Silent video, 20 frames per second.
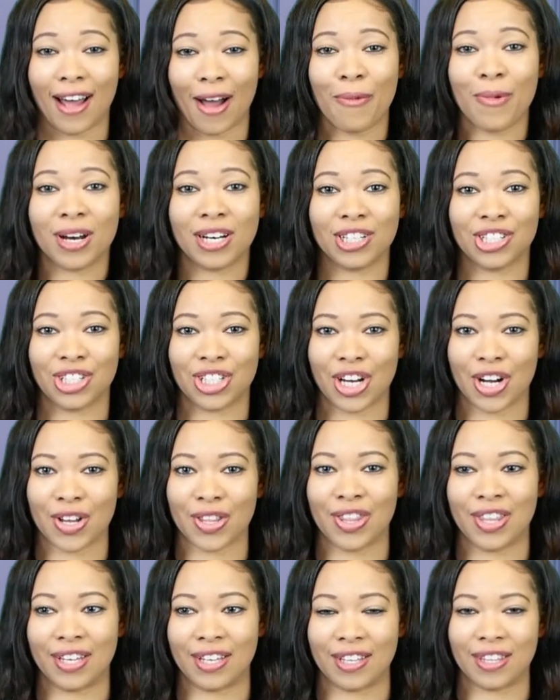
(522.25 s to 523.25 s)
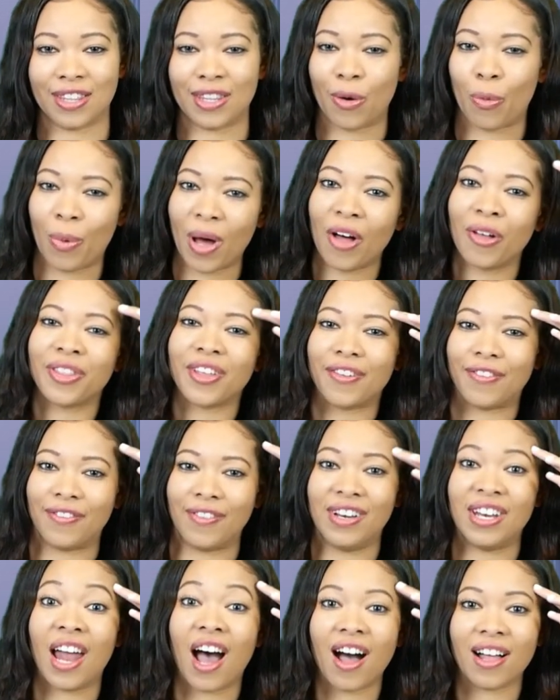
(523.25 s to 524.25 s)
I want to share the wealth
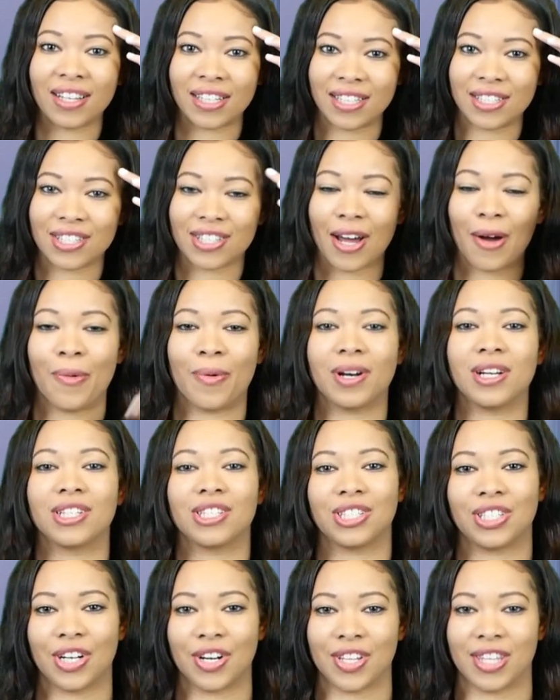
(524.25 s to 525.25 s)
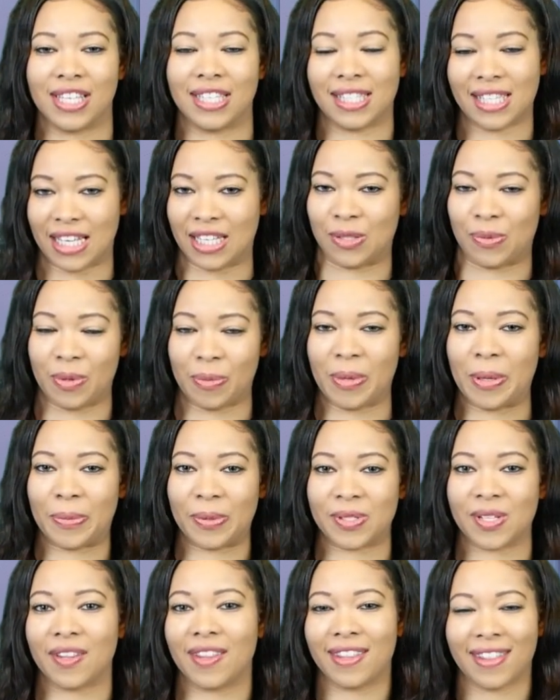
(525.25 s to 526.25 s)
of knowledge. I want to share these things with
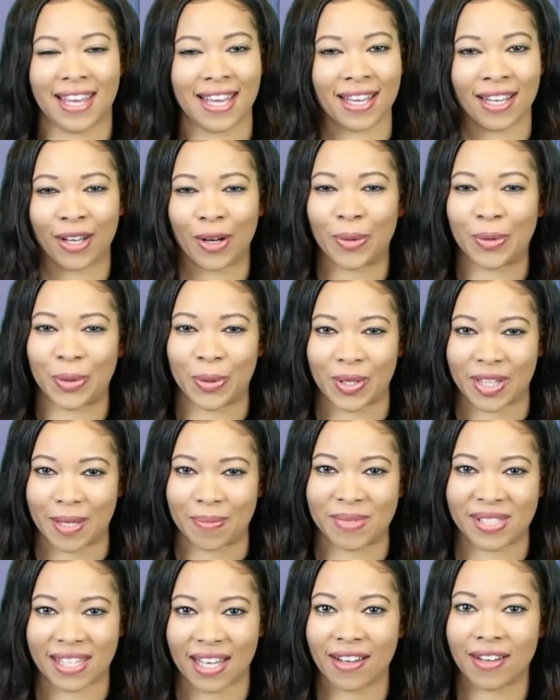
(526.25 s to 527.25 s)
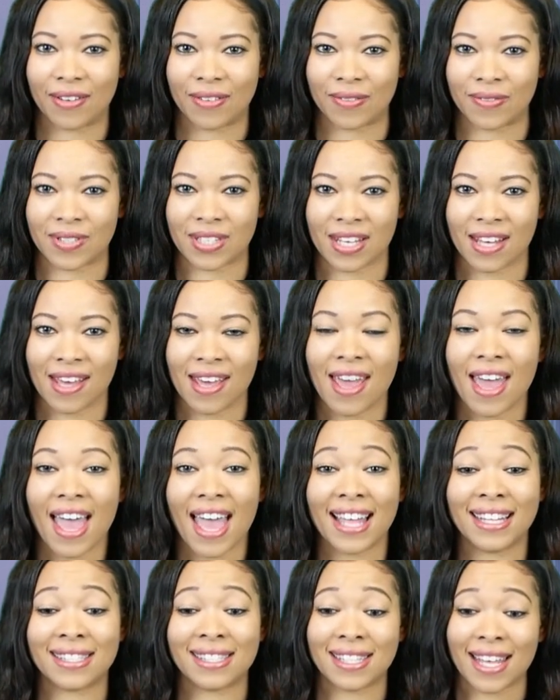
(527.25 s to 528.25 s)
people so that they can go do it themselves
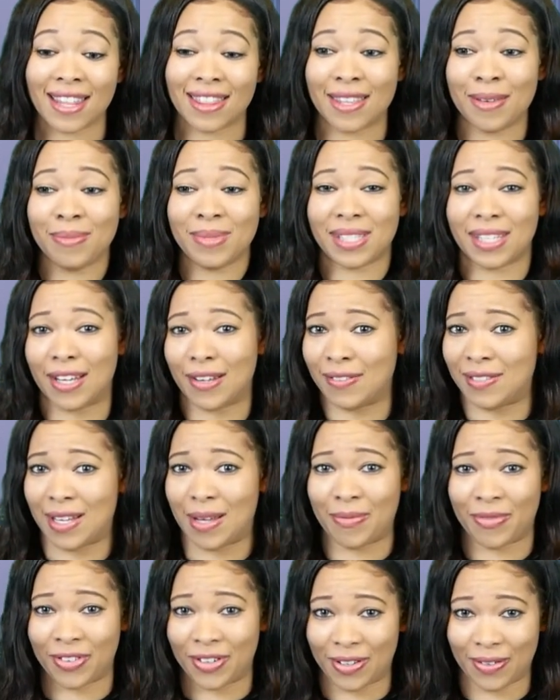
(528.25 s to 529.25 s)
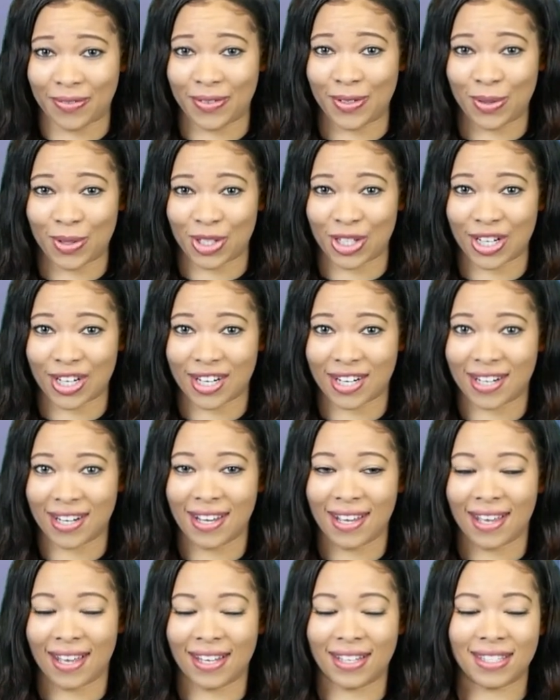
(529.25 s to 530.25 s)
and set themselves up for the future
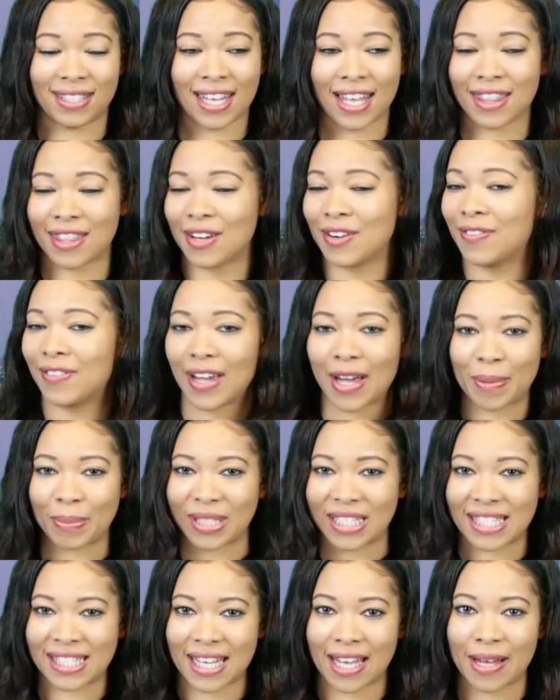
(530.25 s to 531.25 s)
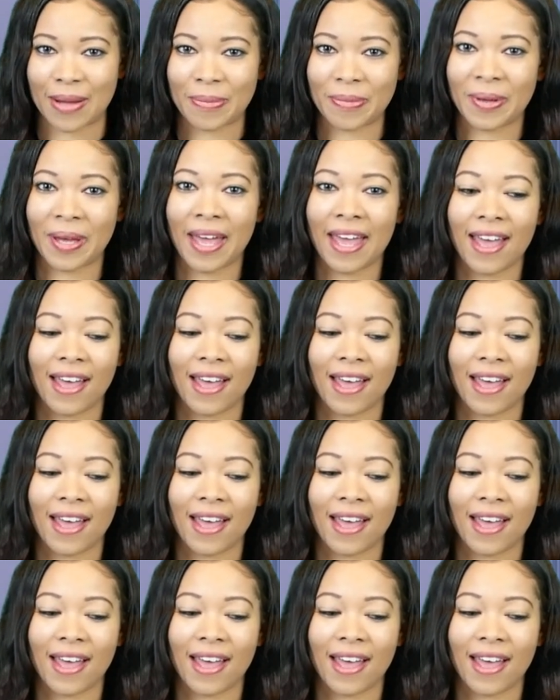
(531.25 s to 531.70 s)
and set their families up.